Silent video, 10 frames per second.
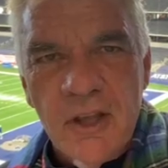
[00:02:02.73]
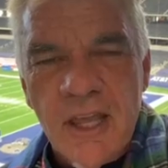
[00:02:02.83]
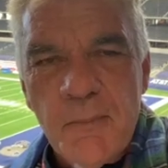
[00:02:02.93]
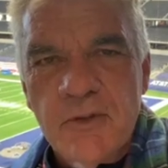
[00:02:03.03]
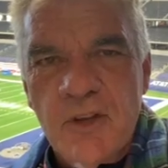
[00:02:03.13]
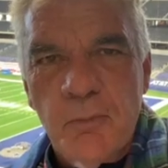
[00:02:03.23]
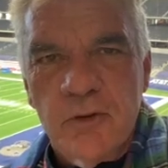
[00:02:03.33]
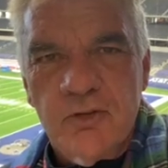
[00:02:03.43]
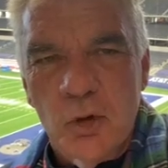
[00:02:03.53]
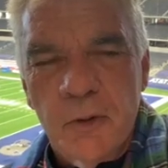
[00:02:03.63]
Keep it simple,
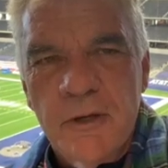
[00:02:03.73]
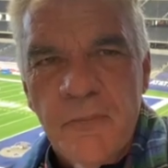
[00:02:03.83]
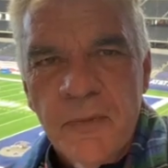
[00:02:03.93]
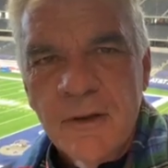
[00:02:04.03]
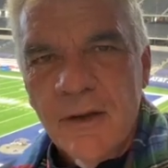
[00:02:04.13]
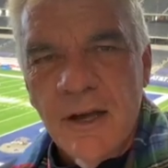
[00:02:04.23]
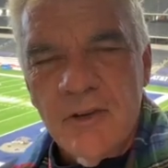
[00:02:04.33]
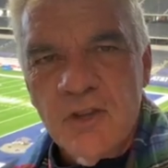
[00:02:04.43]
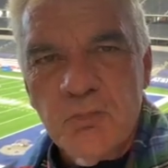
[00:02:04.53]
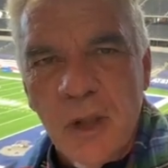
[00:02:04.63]
stupid. Uh,
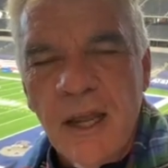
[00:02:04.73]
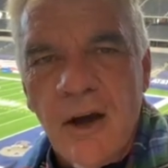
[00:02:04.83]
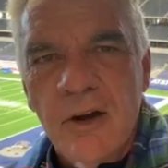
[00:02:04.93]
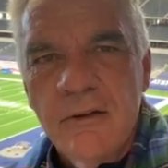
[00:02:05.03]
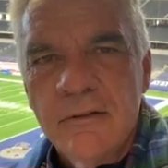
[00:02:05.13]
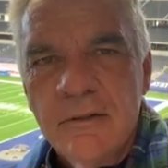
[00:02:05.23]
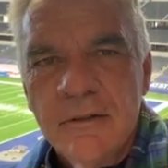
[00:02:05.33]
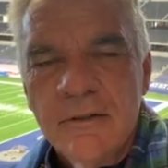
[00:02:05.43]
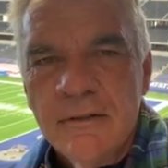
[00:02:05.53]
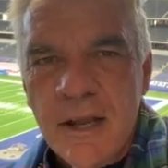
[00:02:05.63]
just play hard
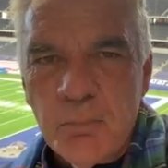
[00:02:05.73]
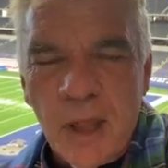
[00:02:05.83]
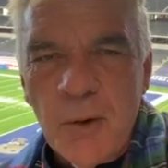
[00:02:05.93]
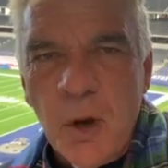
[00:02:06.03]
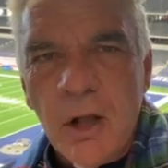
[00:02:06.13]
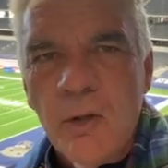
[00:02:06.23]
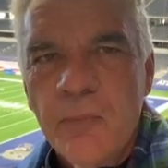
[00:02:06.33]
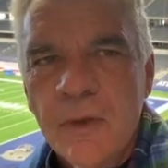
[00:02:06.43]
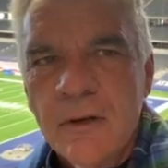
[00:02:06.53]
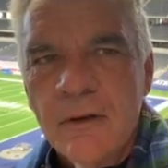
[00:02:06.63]
and play well
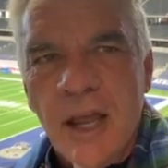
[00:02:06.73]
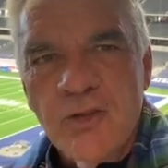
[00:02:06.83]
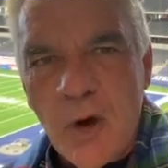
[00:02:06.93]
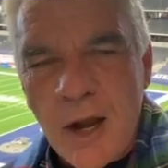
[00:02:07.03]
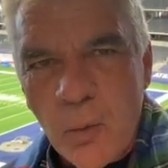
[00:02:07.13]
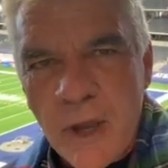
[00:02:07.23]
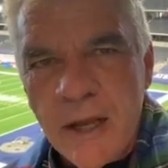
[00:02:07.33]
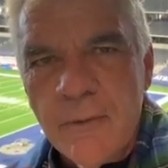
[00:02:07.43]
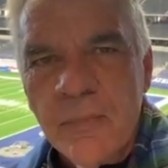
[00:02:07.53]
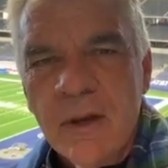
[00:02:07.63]
and try to
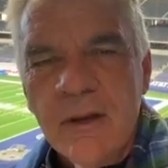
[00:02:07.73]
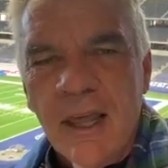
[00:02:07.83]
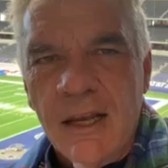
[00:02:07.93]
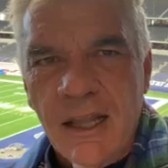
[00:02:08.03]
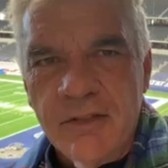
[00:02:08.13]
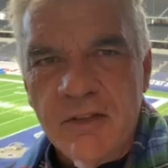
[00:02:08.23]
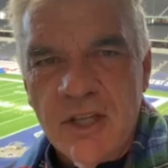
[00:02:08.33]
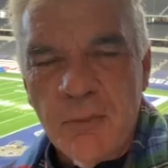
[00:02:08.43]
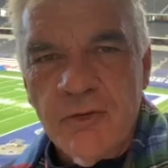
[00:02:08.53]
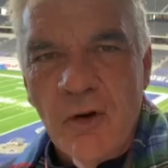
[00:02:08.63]
win and let the
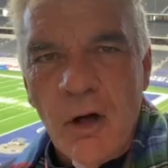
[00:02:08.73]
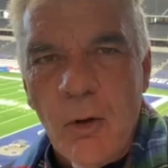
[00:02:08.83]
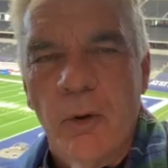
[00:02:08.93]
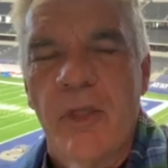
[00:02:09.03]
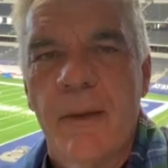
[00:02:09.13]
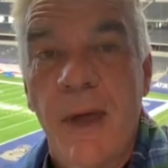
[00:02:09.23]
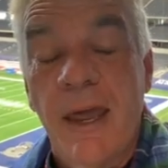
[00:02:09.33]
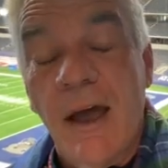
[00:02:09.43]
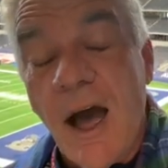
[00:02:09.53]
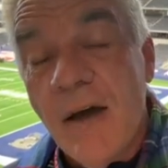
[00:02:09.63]
chips fall where they
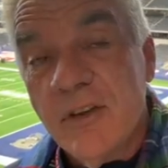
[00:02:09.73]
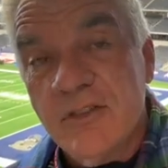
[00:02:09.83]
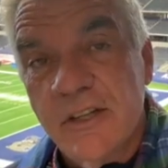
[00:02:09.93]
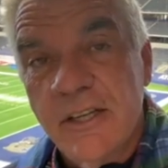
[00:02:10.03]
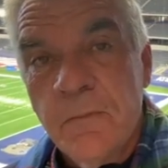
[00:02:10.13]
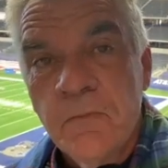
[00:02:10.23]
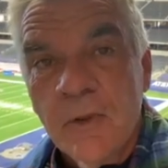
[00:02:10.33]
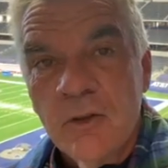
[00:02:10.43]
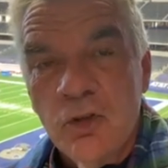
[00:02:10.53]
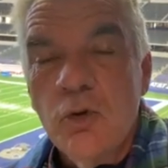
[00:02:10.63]
may. Obviously,
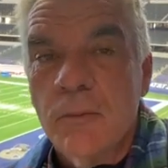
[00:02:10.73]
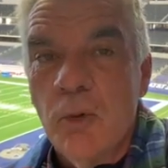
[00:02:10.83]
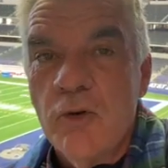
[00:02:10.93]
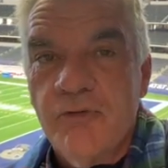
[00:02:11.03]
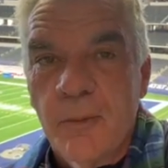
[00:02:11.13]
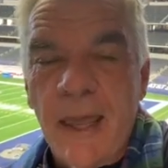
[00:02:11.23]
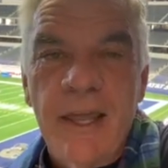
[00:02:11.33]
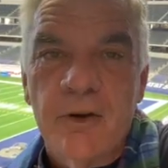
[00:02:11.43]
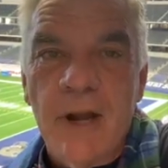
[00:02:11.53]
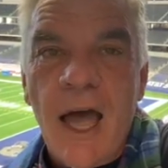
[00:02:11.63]
you can move from
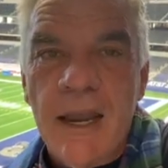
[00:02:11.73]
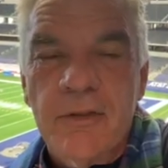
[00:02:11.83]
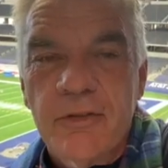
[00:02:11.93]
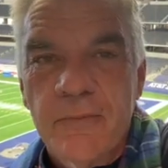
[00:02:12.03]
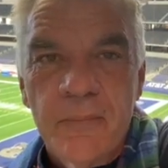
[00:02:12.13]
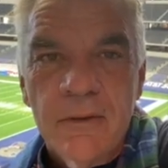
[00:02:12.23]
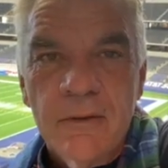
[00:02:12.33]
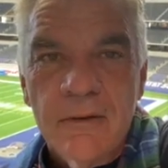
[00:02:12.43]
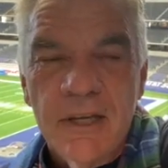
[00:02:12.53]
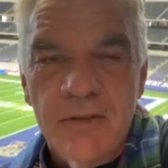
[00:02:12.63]
eight or ninth
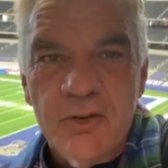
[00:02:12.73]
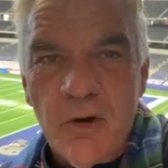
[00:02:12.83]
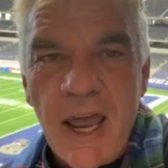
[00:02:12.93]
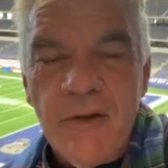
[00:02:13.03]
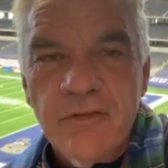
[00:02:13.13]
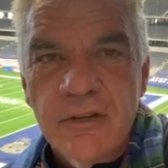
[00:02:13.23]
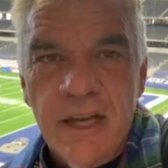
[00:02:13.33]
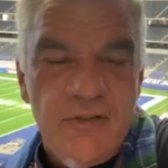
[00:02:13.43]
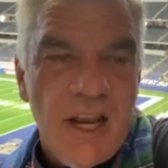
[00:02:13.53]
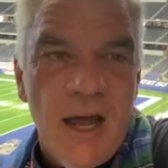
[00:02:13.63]
in the draft,
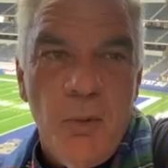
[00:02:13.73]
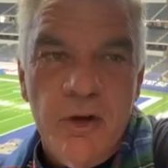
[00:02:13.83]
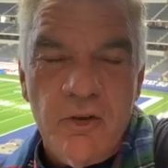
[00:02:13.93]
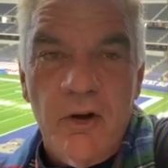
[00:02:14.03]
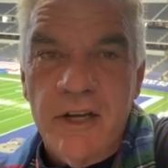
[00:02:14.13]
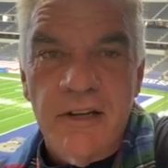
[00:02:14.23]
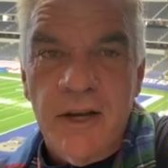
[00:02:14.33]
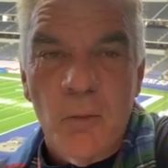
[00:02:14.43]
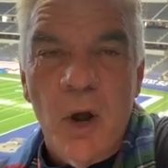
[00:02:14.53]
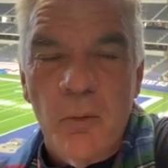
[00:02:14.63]
as the Cowboys already did
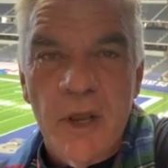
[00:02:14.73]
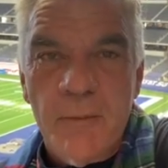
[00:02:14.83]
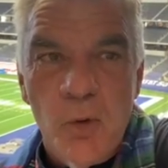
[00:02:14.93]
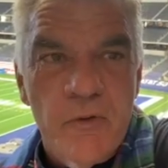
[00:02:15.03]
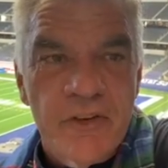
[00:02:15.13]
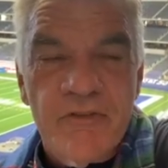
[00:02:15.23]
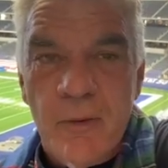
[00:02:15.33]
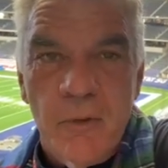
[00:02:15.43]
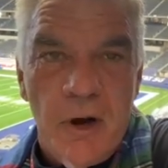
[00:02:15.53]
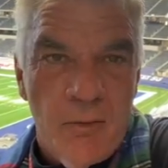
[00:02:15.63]
in one week, moving
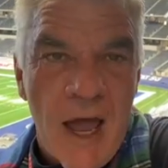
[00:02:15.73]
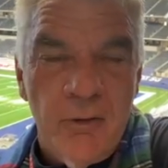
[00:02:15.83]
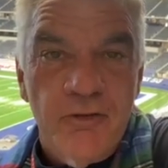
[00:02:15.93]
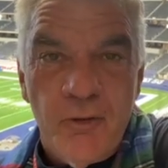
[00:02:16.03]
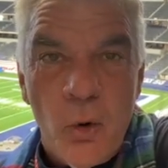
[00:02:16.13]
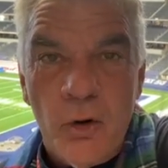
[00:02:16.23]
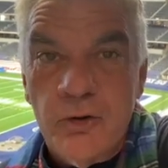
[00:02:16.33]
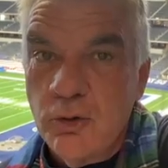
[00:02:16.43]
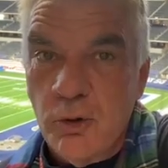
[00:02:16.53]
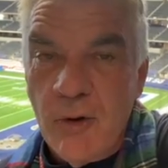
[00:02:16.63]
from around four
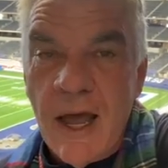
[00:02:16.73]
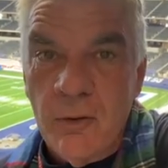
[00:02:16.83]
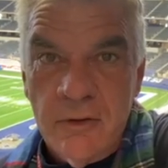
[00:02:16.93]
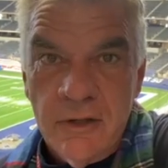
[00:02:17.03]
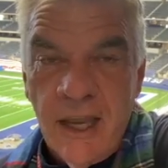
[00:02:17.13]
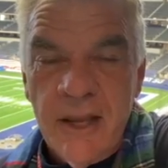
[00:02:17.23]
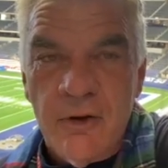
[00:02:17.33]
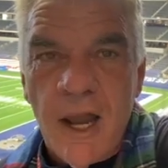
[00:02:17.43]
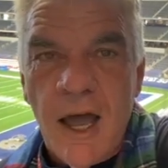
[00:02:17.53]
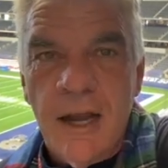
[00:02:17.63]
to around eight
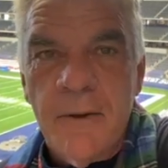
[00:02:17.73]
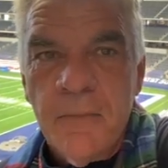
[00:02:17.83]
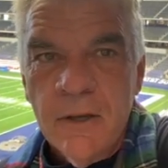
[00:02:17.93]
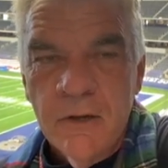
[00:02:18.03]
or nine.